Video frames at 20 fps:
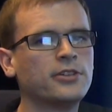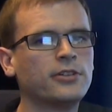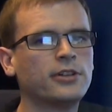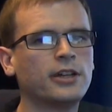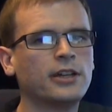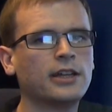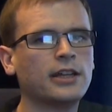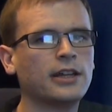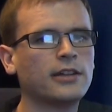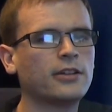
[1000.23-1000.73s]
You're
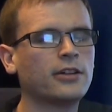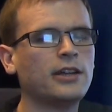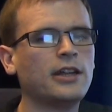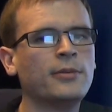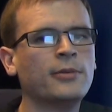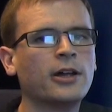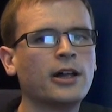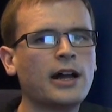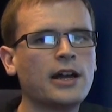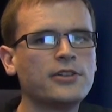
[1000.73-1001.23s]
going to get their
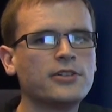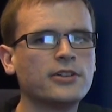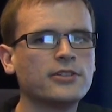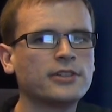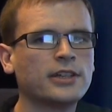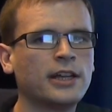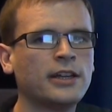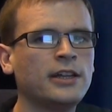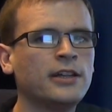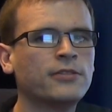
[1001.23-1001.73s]
email address,
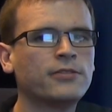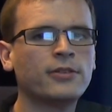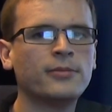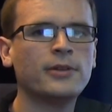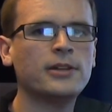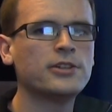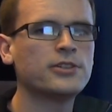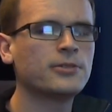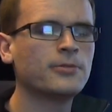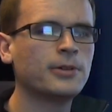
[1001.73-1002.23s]
any
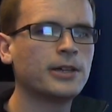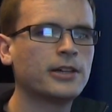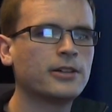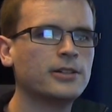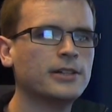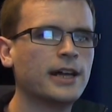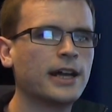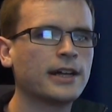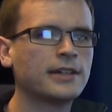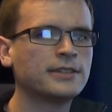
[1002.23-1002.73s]
information we
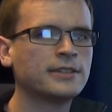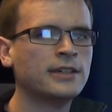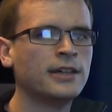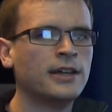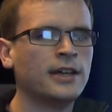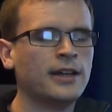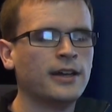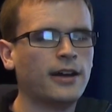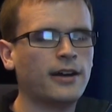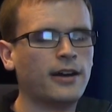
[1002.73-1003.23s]
collect,
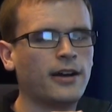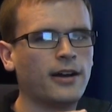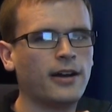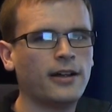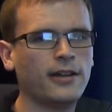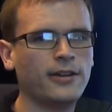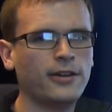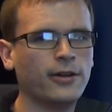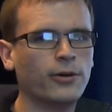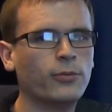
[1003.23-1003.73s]

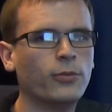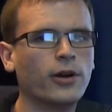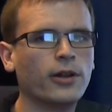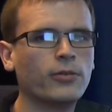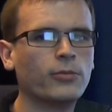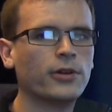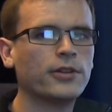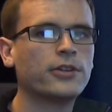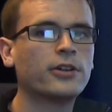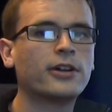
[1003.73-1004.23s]

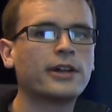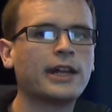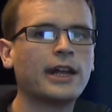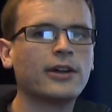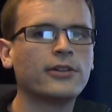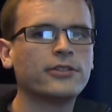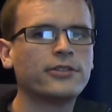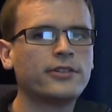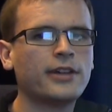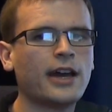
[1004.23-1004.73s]
what their
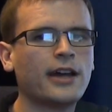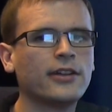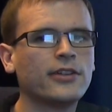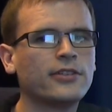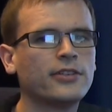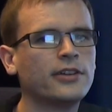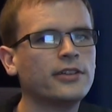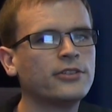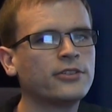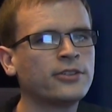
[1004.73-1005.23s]
account
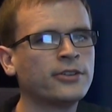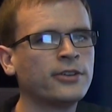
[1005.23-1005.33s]
status is.